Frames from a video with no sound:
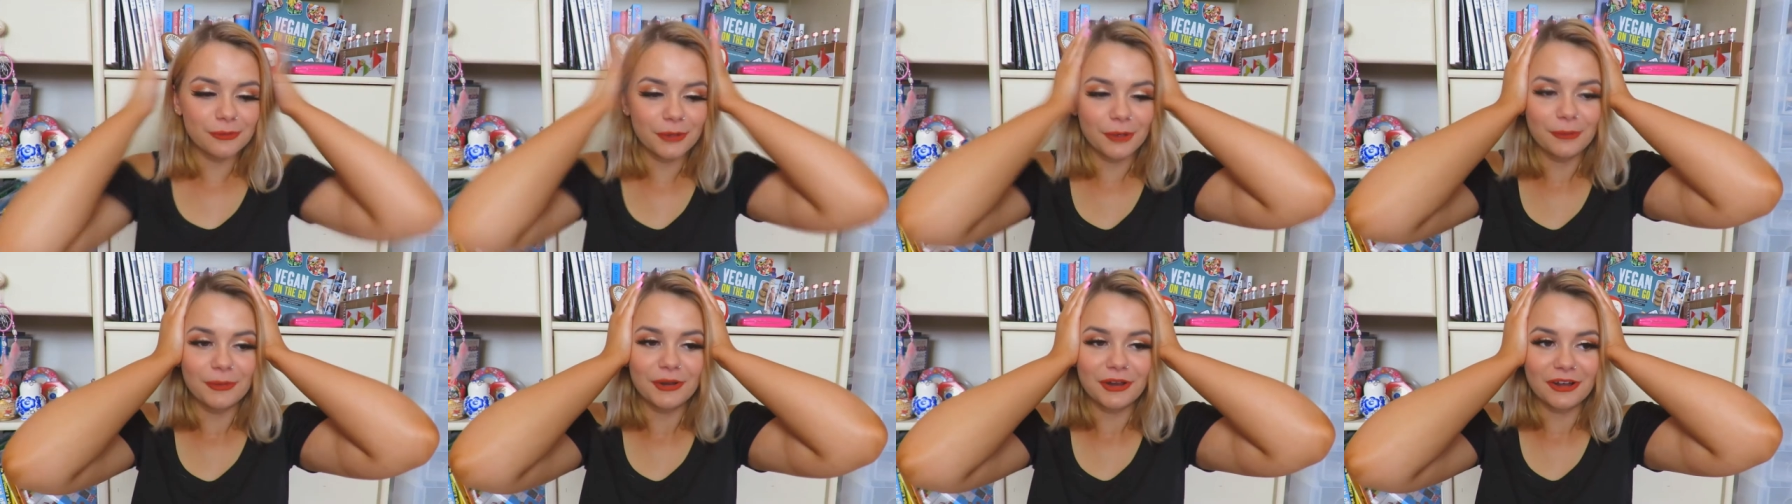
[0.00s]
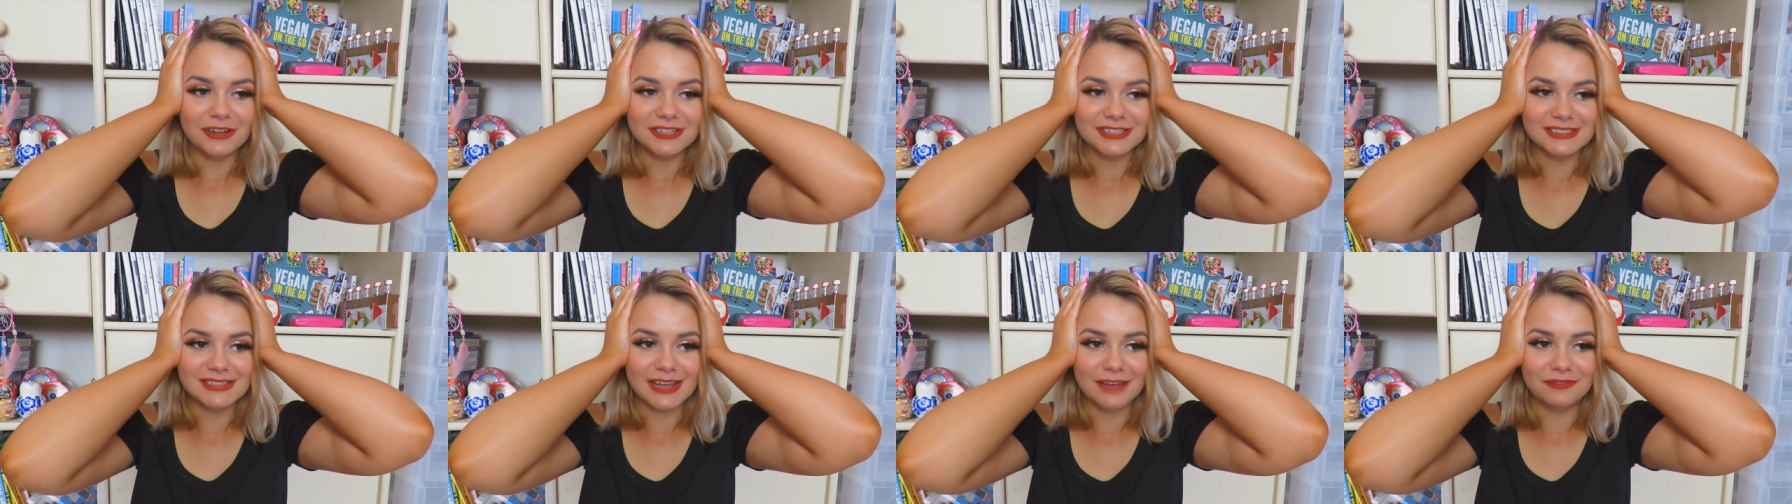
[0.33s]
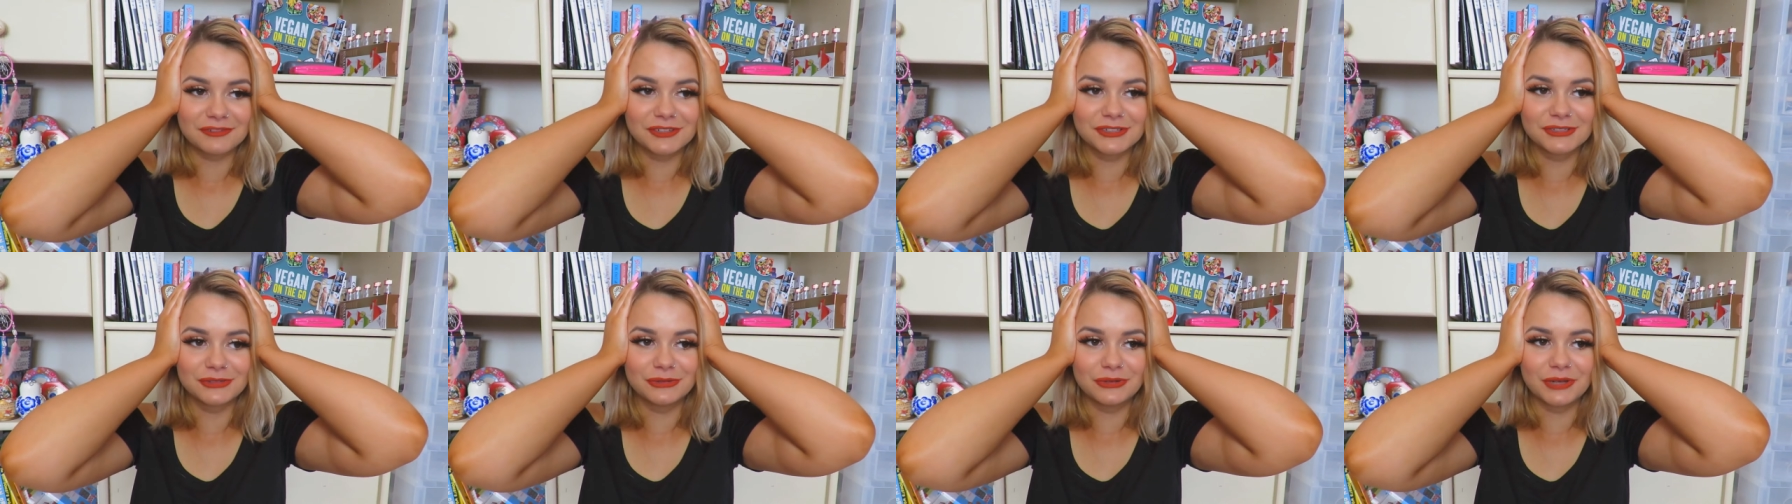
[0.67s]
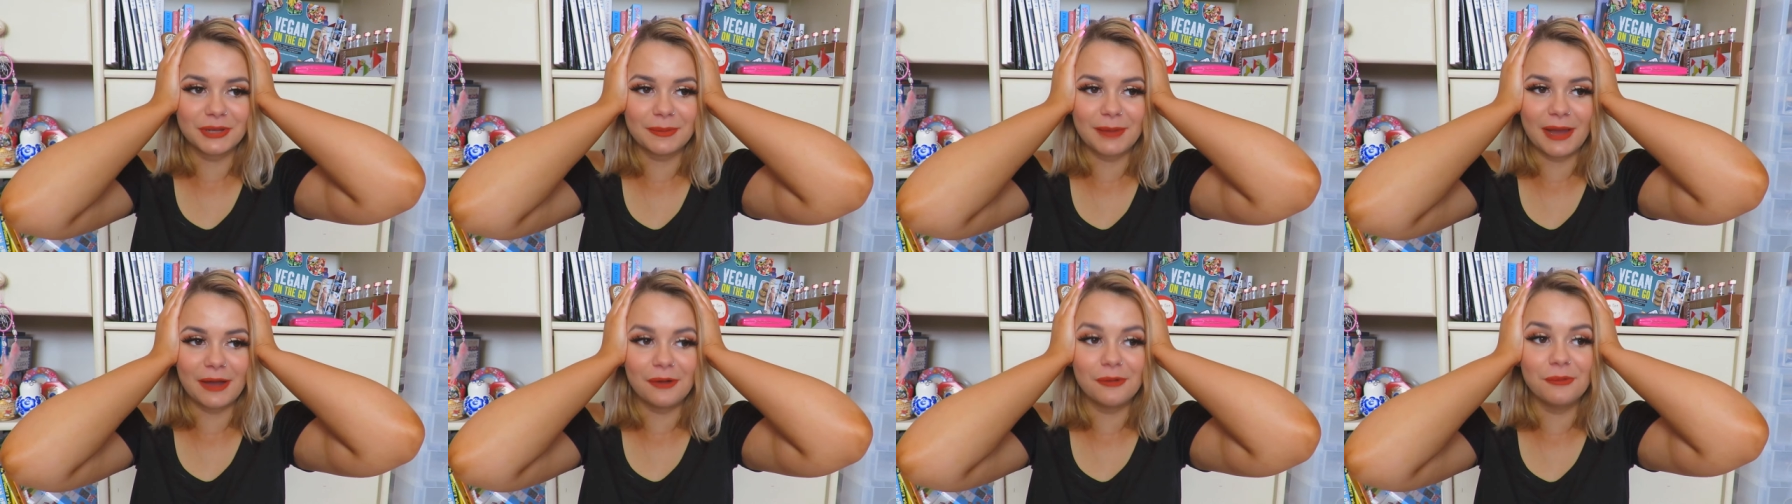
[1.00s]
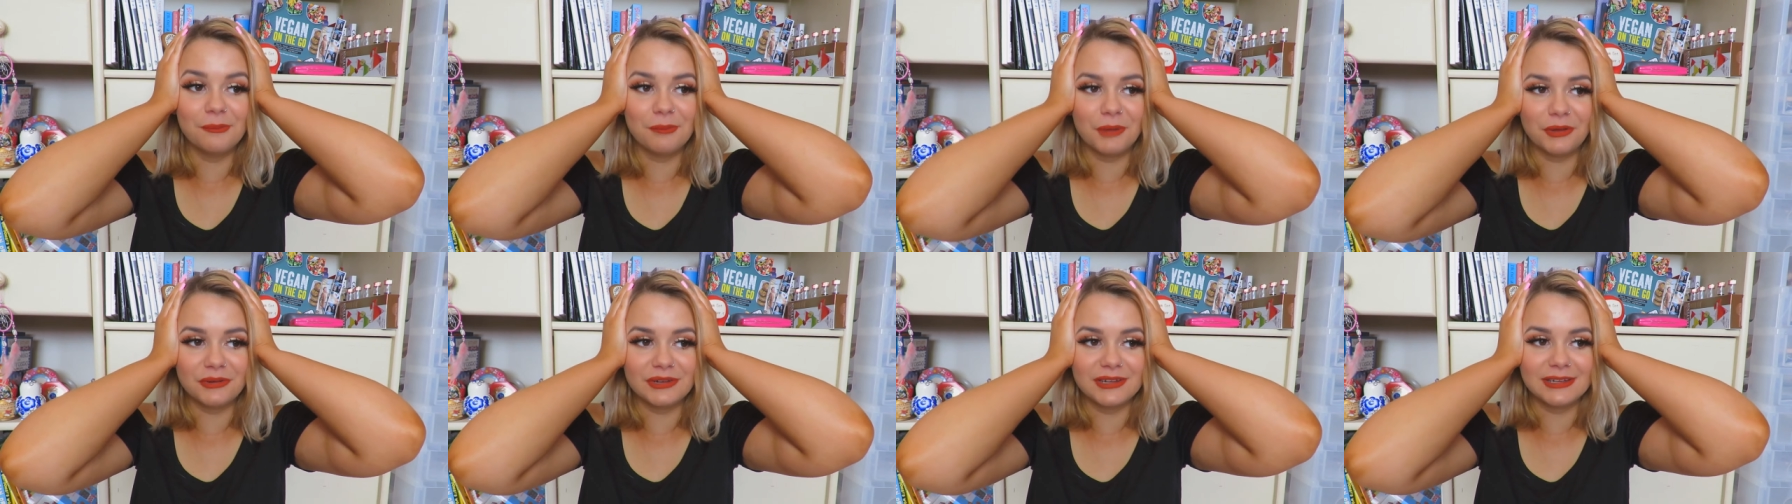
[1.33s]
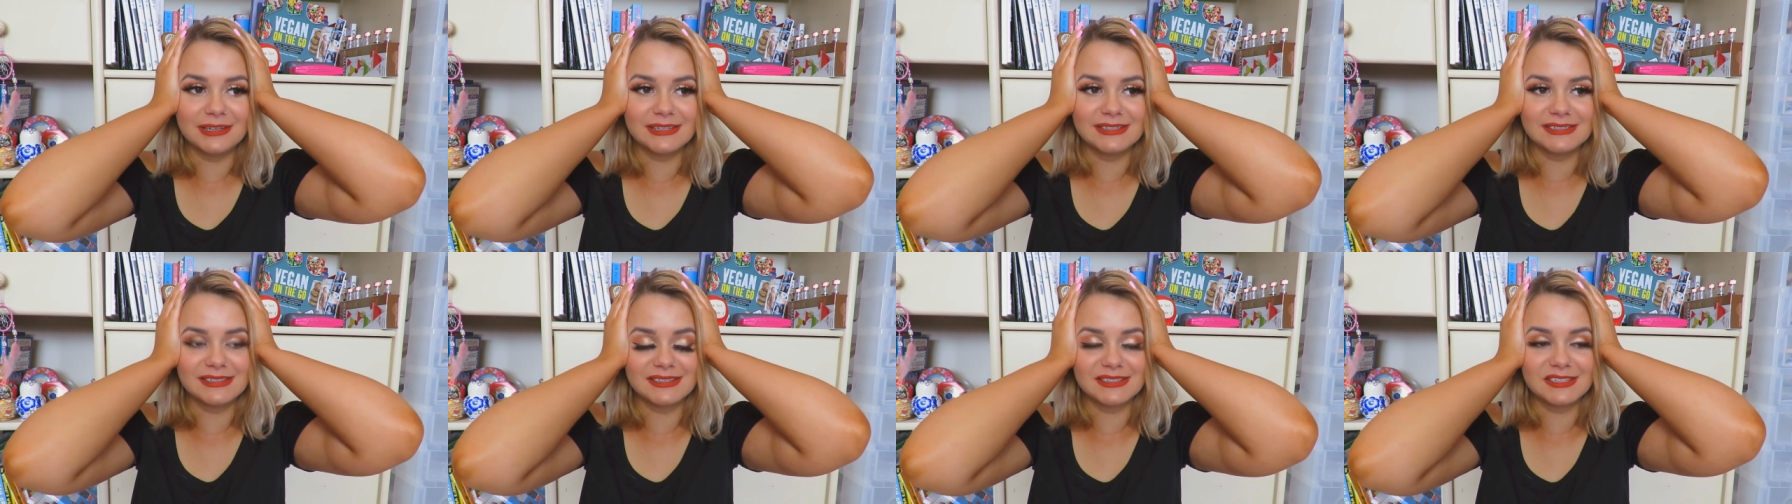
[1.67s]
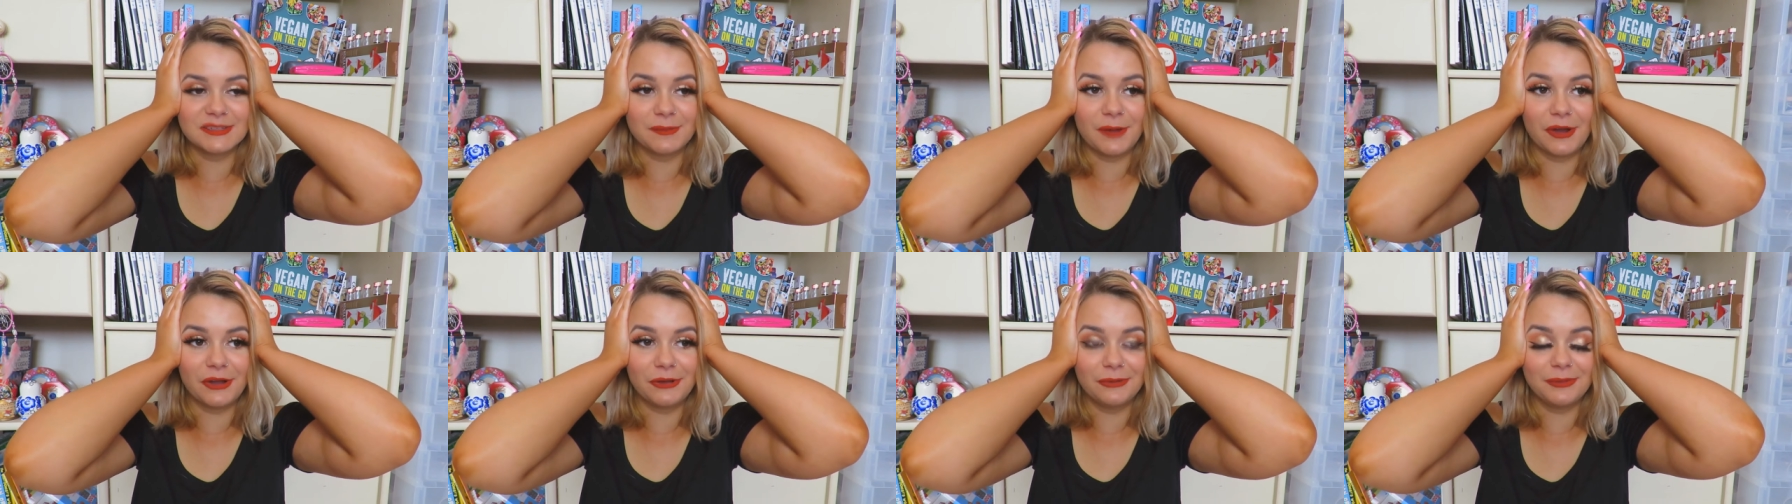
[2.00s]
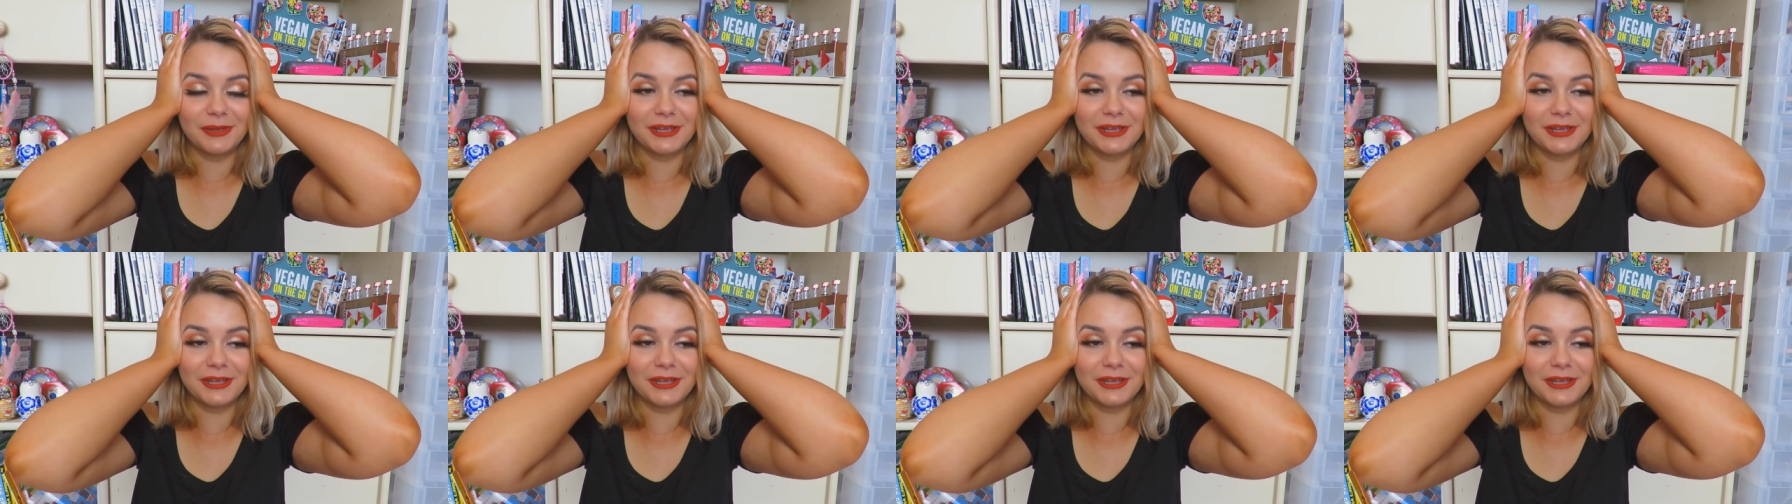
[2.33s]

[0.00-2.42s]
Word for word: a moment, I just have to talk about Mona Lisa's smile,